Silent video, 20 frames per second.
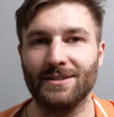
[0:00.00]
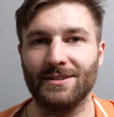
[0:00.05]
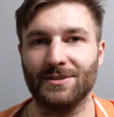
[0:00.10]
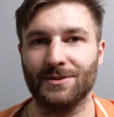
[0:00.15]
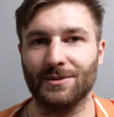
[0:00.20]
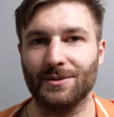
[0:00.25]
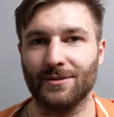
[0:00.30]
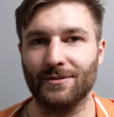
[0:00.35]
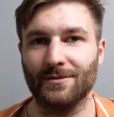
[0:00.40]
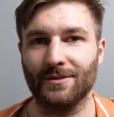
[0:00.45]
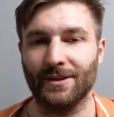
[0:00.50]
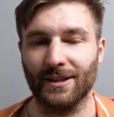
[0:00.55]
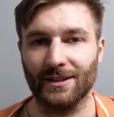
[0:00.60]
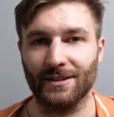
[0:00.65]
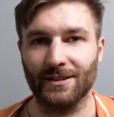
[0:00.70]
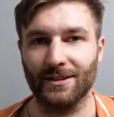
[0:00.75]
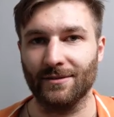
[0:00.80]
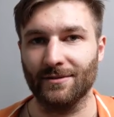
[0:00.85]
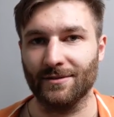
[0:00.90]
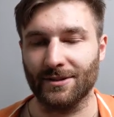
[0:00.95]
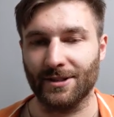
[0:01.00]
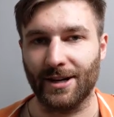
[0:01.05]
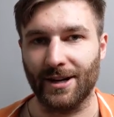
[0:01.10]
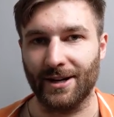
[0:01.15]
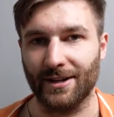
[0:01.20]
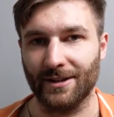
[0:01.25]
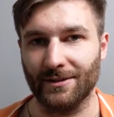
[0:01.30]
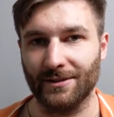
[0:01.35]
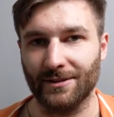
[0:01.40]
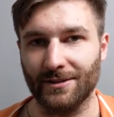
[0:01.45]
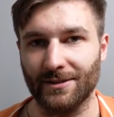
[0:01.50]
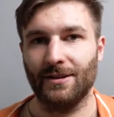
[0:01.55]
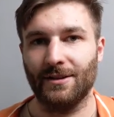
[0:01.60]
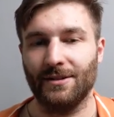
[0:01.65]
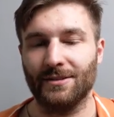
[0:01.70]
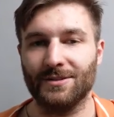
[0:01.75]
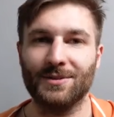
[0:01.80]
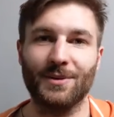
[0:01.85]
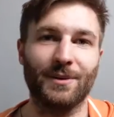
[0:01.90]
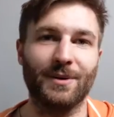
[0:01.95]
it's sort of like a love triangle.
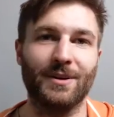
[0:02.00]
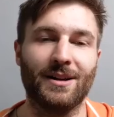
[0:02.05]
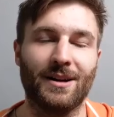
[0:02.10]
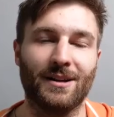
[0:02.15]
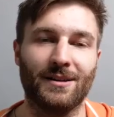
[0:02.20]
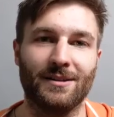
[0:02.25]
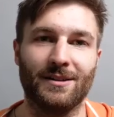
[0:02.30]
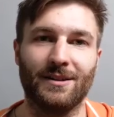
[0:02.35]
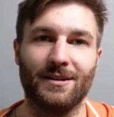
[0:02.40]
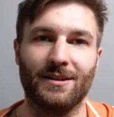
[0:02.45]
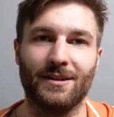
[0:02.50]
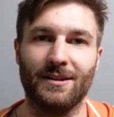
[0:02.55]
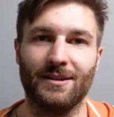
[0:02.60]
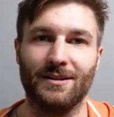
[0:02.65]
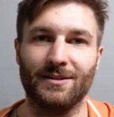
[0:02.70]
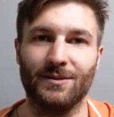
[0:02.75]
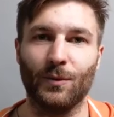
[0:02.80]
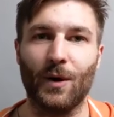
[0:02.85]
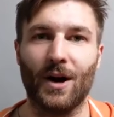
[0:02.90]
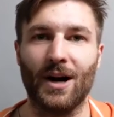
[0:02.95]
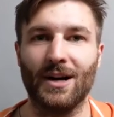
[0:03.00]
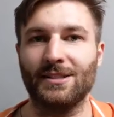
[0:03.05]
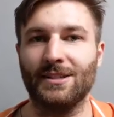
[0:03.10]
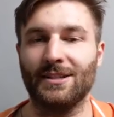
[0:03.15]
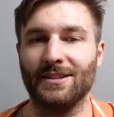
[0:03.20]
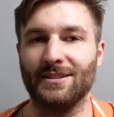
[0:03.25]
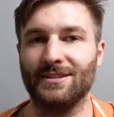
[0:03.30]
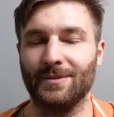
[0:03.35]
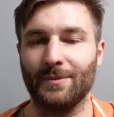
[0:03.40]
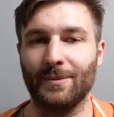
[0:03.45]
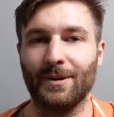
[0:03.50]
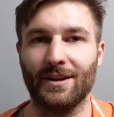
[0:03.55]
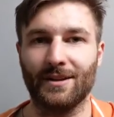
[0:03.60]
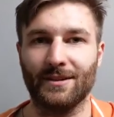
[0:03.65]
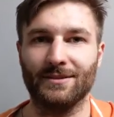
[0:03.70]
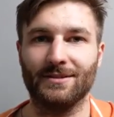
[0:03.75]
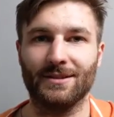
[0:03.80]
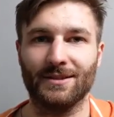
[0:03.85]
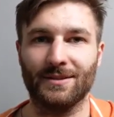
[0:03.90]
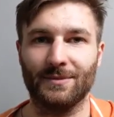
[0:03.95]
The storyteller is watching as somebody
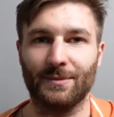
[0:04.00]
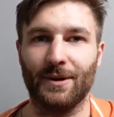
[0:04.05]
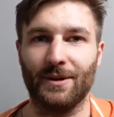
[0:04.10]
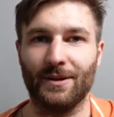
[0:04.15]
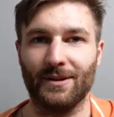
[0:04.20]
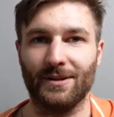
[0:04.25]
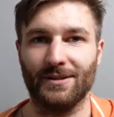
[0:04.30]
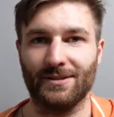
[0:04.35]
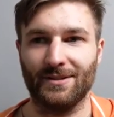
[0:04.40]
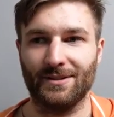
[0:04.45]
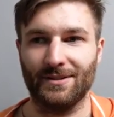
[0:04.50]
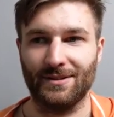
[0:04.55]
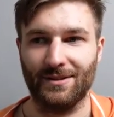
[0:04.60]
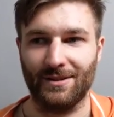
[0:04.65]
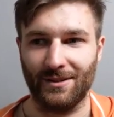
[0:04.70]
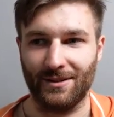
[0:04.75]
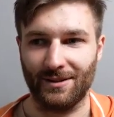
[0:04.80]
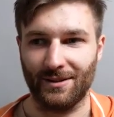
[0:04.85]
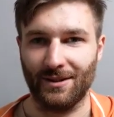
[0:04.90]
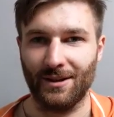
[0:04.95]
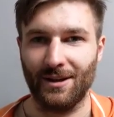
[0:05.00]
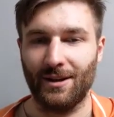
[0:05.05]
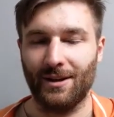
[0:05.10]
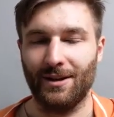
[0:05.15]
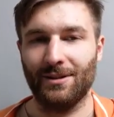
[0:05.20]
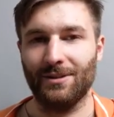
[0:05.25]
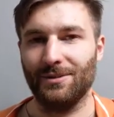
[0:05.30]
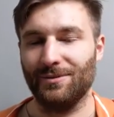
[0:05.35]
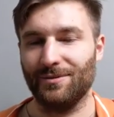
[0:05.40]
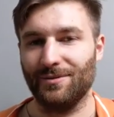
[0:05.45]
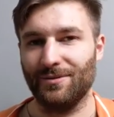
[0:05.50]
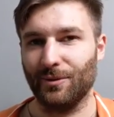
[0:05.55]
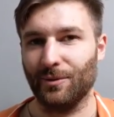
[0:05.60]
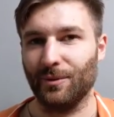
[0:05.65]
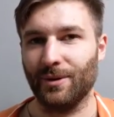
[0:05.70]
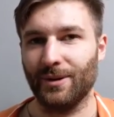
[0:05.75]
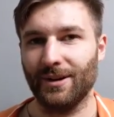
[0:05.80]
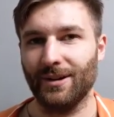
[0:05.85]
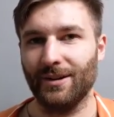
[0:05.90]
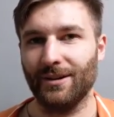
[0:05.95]
else experiences the
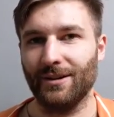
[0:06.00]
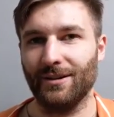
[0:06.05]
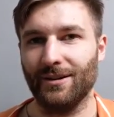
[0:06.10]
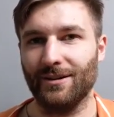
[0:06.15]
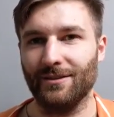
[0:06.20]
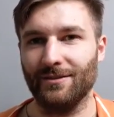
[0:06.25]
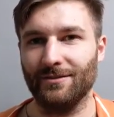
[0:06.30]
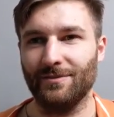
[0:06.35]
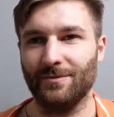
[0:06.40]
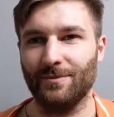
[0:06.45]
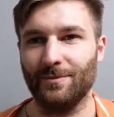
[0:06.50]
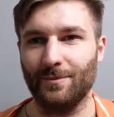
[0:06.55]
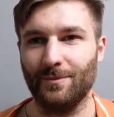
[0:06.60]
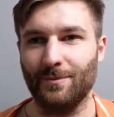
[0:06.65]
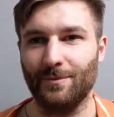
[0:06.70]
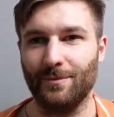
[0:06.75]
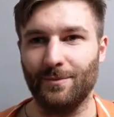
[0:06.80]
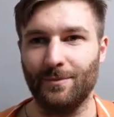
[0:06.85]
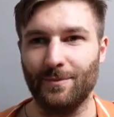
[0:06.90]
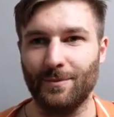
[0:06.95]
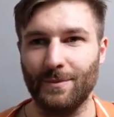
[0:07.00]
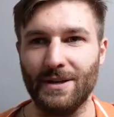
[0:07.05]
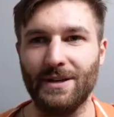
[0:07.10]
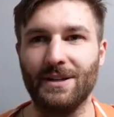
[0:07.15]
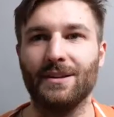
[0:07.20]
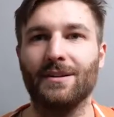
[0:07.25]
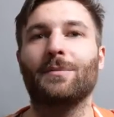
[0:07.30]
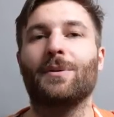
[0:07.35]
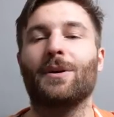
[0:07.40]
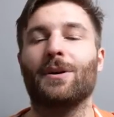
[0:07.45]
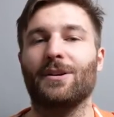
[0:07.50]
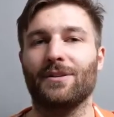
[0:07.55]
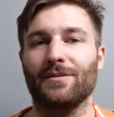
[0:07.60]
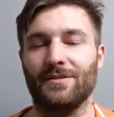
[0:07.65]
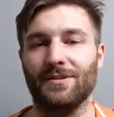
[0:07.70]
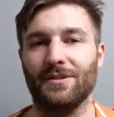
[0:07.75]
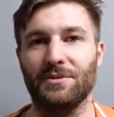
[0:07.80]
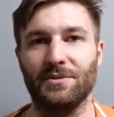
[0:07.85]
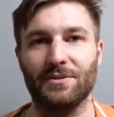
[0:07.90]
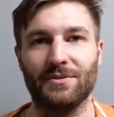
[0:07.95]
euphoria of being part
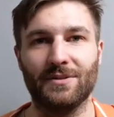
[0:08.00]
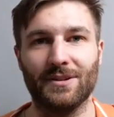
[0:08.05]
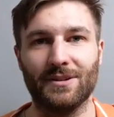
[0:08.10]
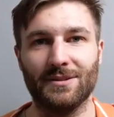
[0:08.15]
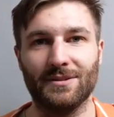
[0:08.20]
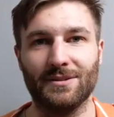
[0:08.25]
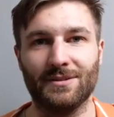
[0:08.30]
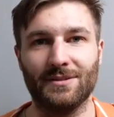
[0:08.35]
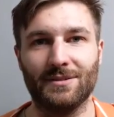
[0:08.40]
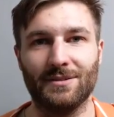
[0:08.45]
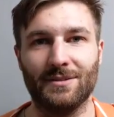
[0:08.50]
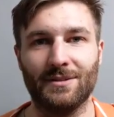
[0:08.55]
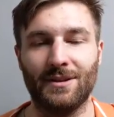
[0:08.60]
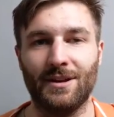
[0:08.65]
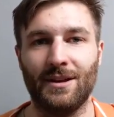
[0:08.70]
of the universe.